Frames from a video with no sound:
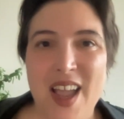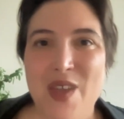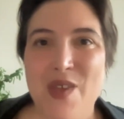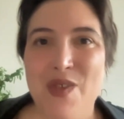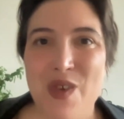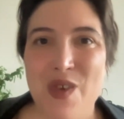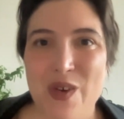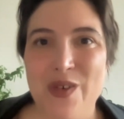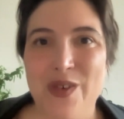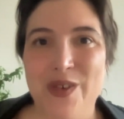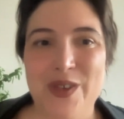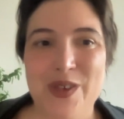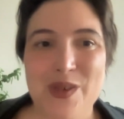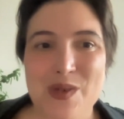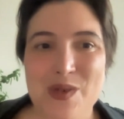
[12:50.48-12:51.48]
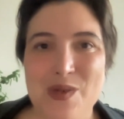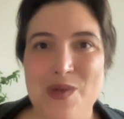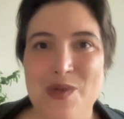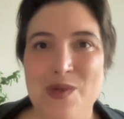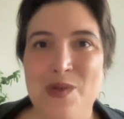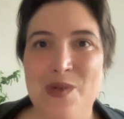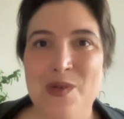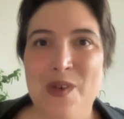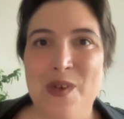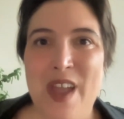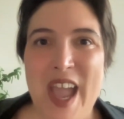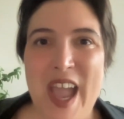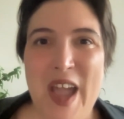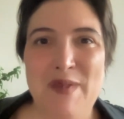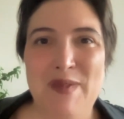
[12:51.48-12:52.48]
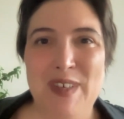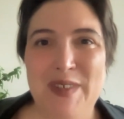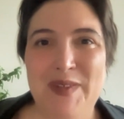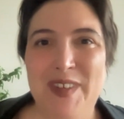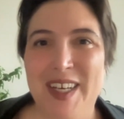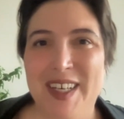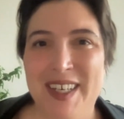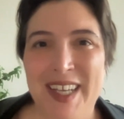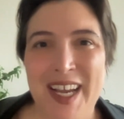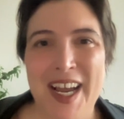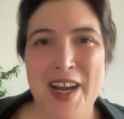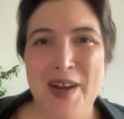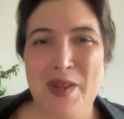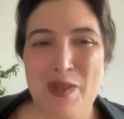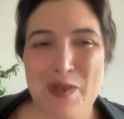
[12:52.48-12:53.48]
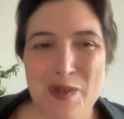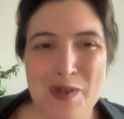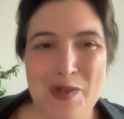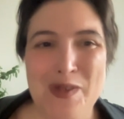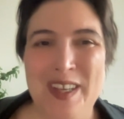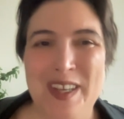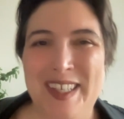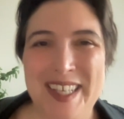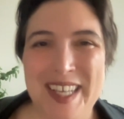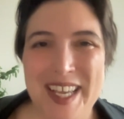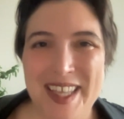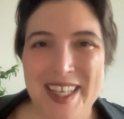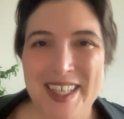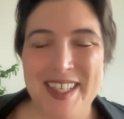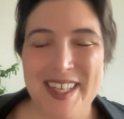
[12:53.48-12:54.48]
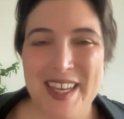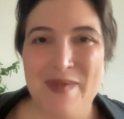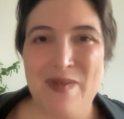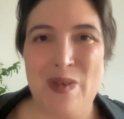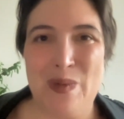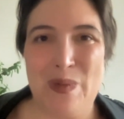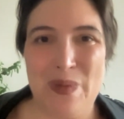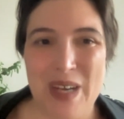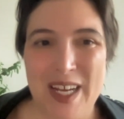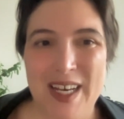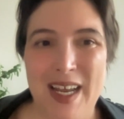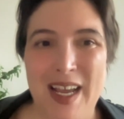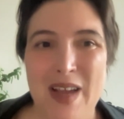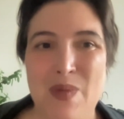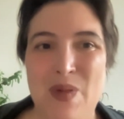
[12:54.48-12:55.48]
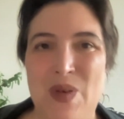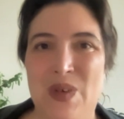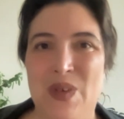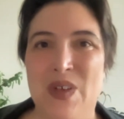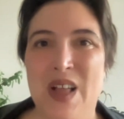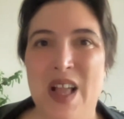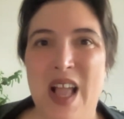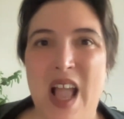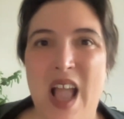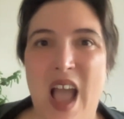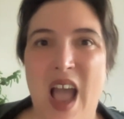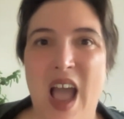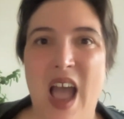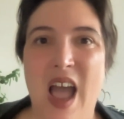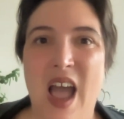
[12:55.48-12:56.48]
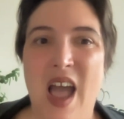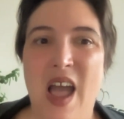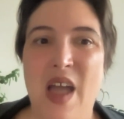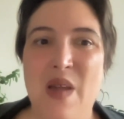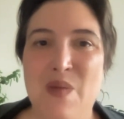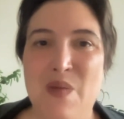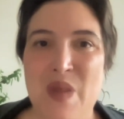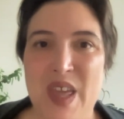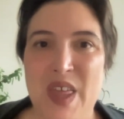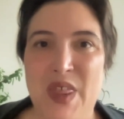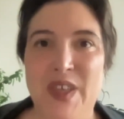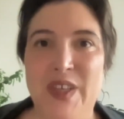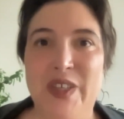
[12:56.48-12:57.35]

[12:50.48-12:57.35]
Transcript: those who have lived and died through this evil blood libel myth?